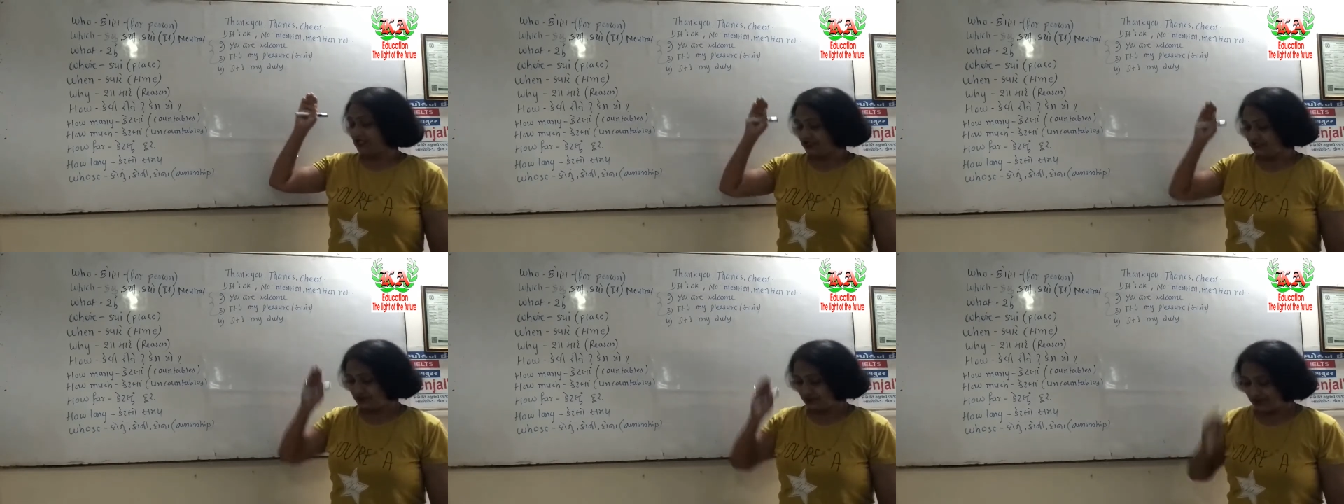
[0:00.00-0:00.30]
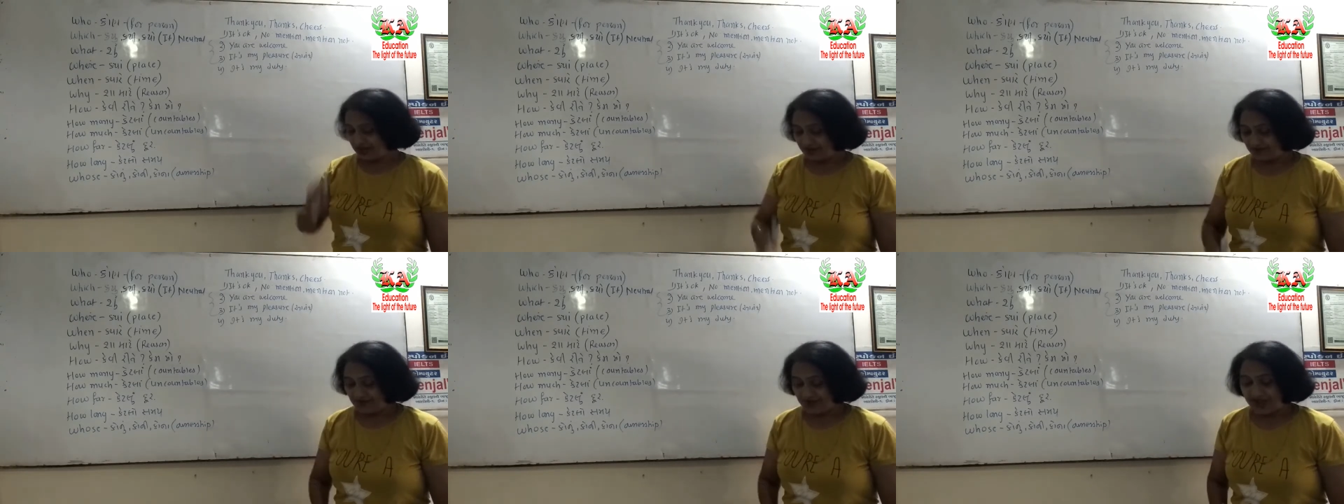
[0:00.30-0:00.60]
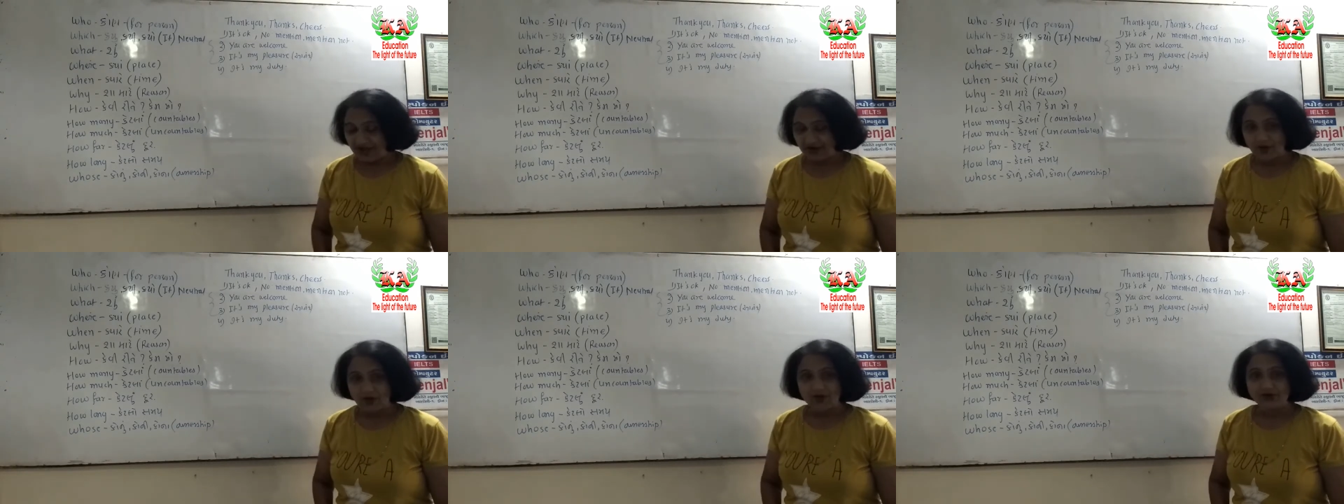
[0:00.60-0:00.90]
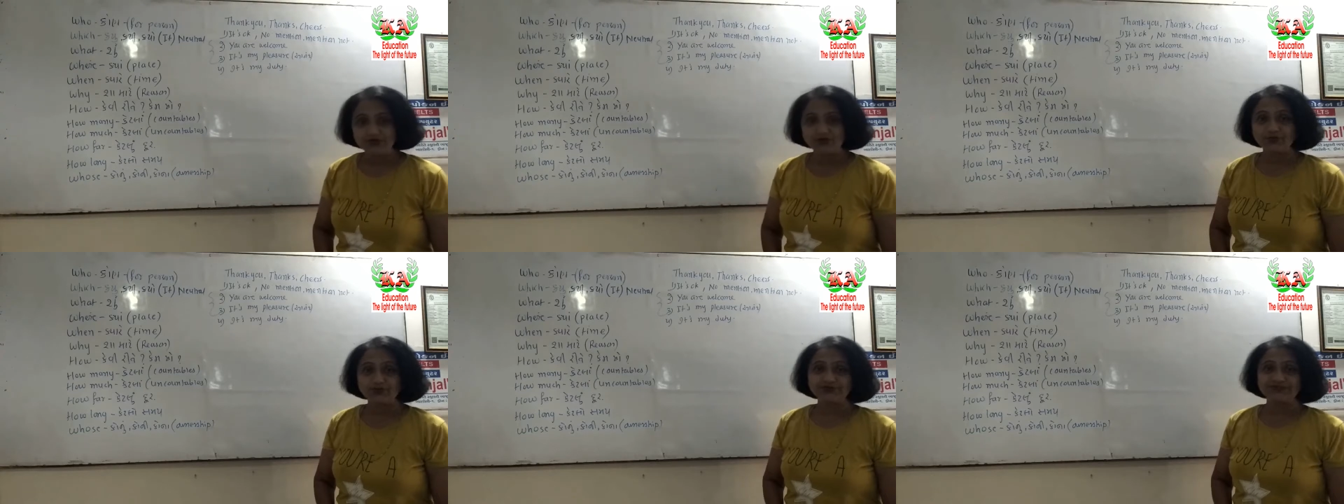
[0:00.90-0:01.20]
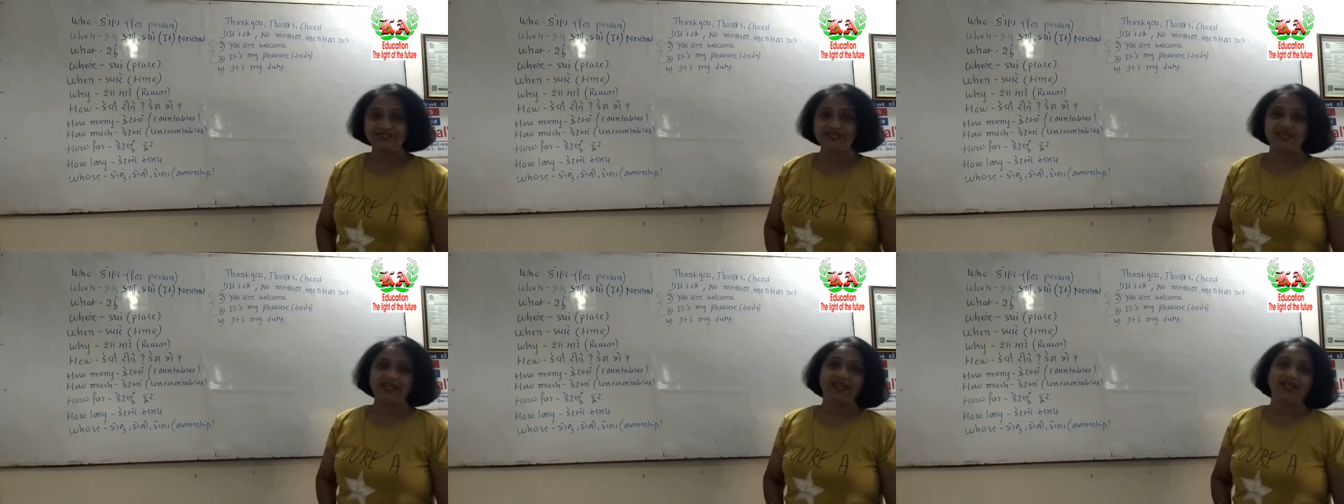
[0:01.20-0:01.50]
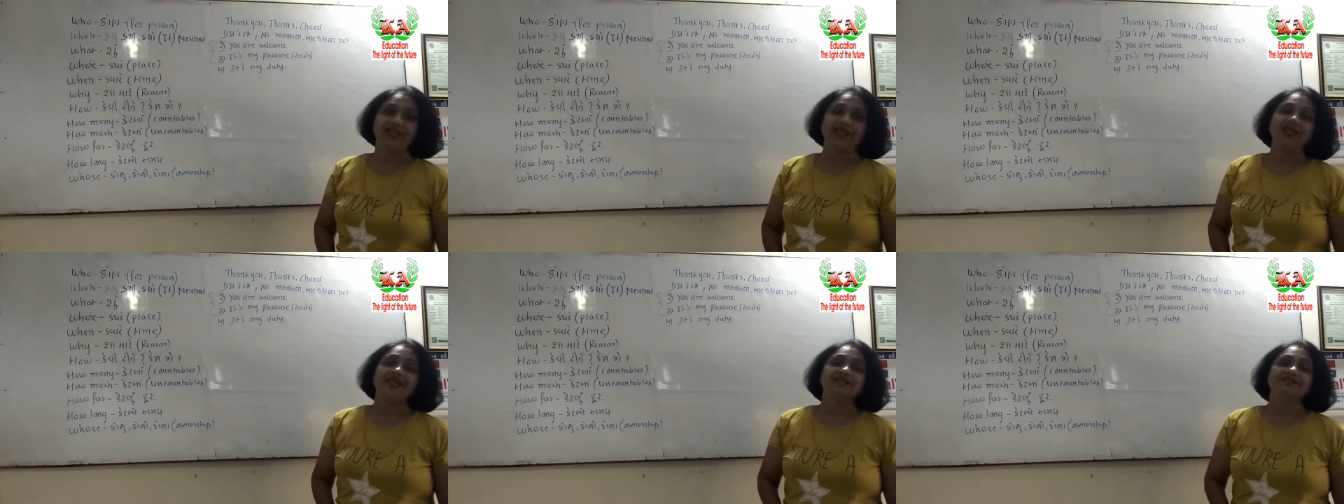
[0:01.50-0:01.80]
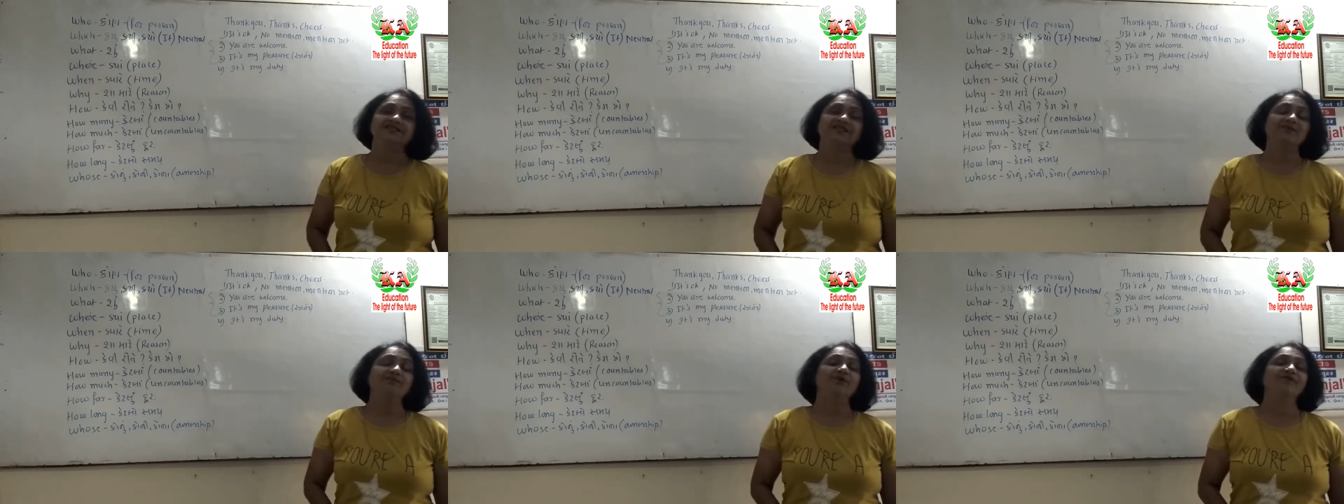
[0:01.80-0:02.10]
Today we are going to see
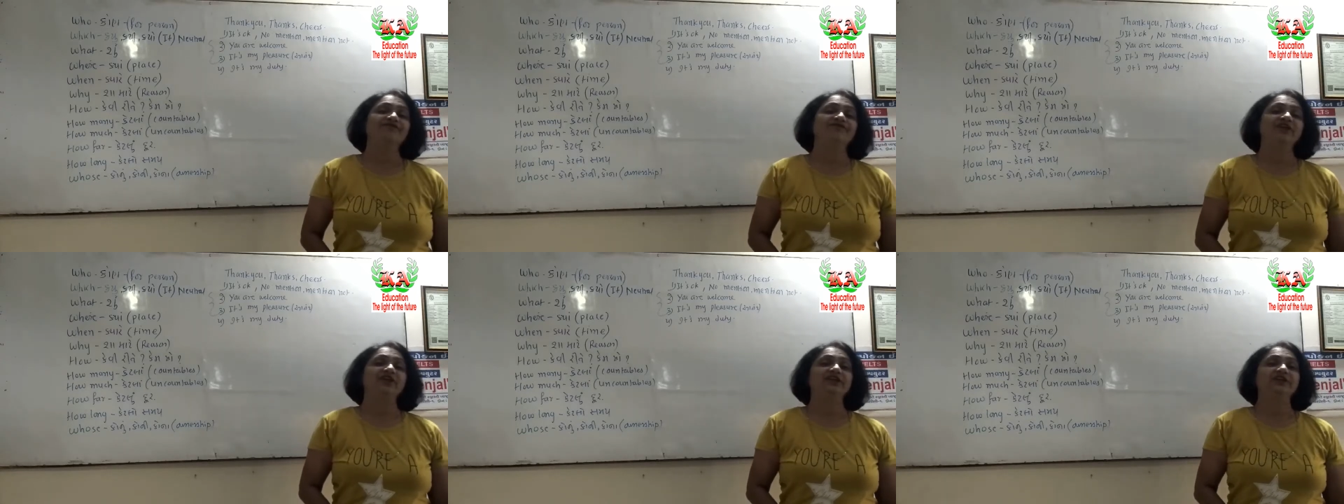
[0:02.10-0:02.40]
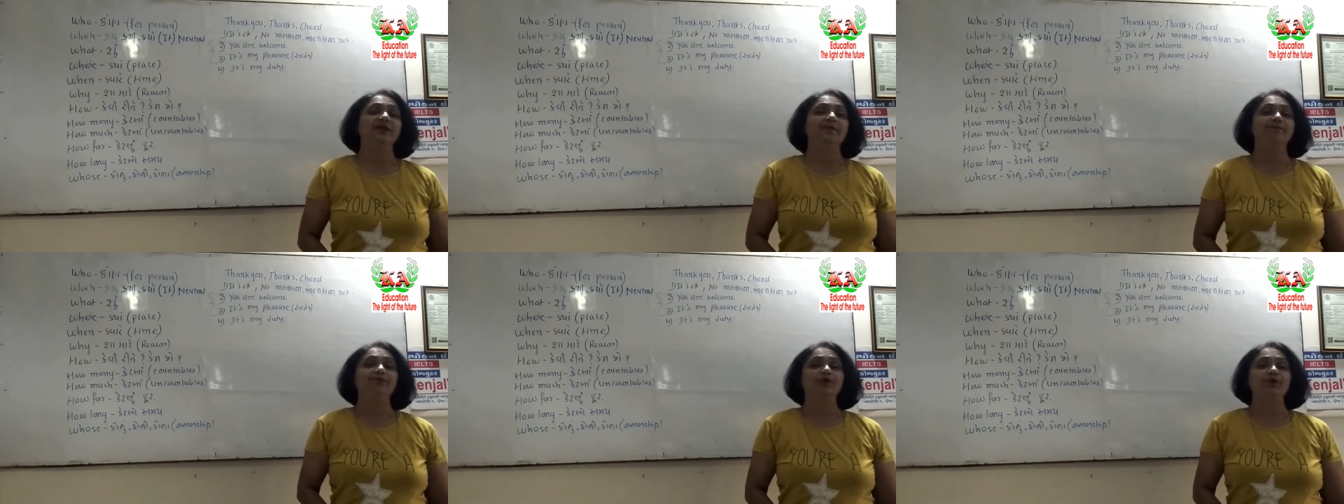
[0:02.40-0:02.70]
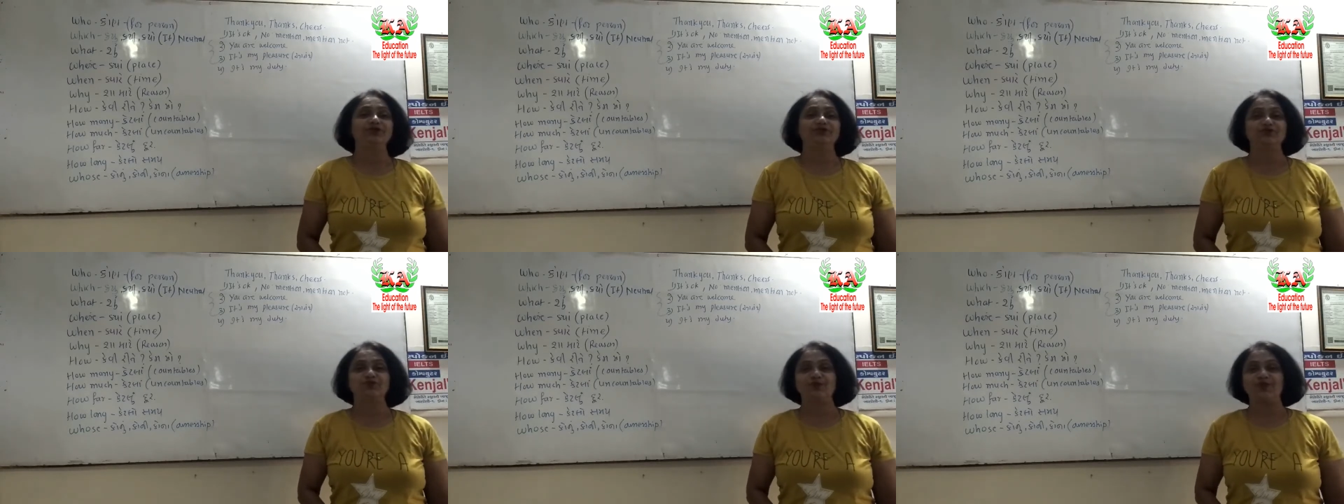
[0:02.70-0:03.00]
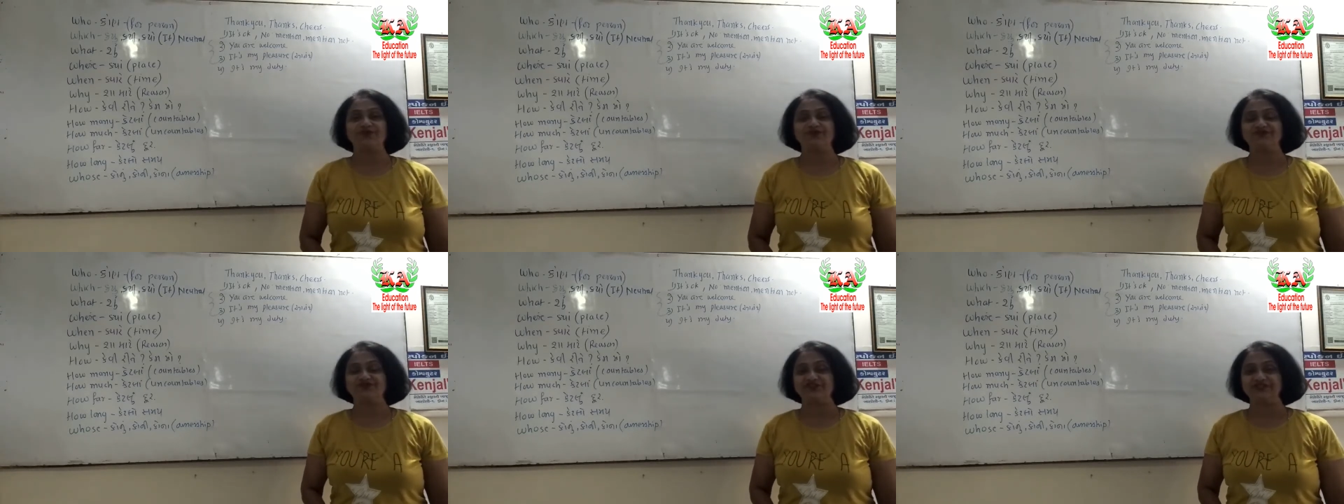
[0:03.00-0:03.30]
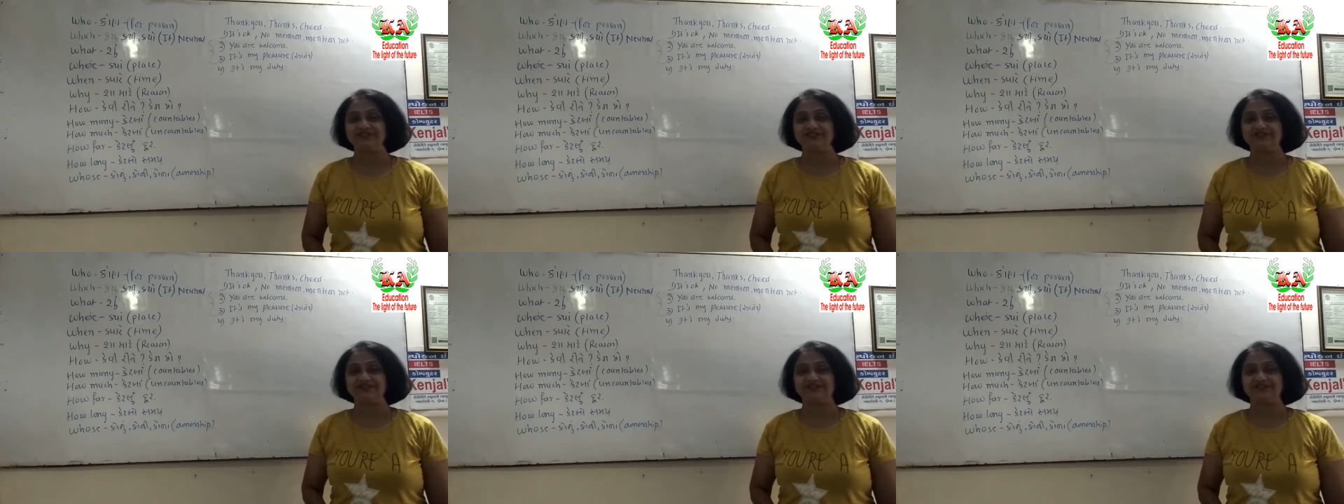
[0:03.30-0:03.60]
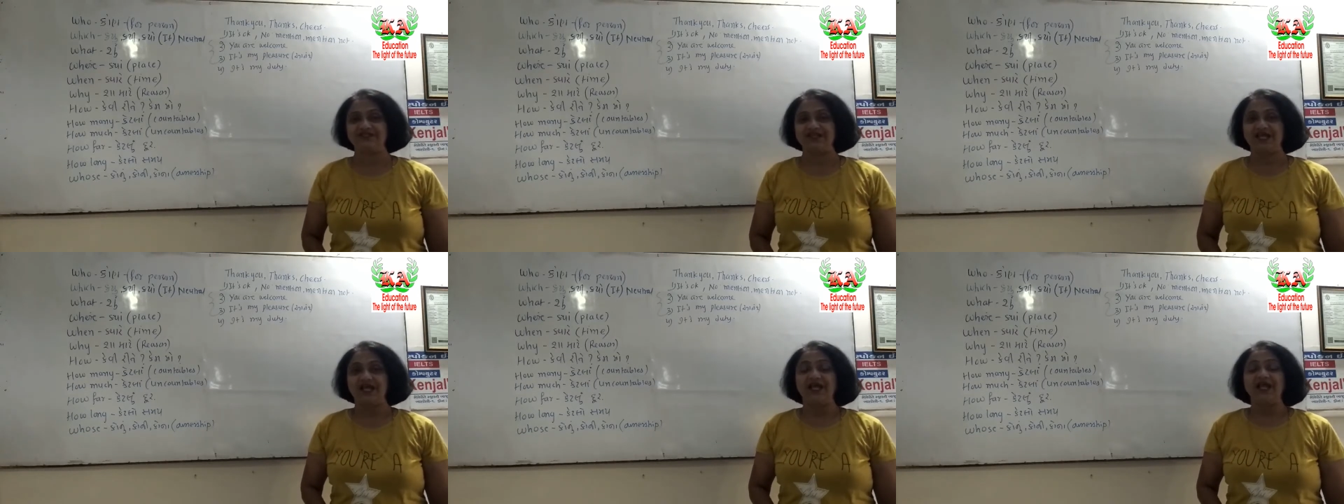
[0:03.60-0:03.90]
some of the WH questions.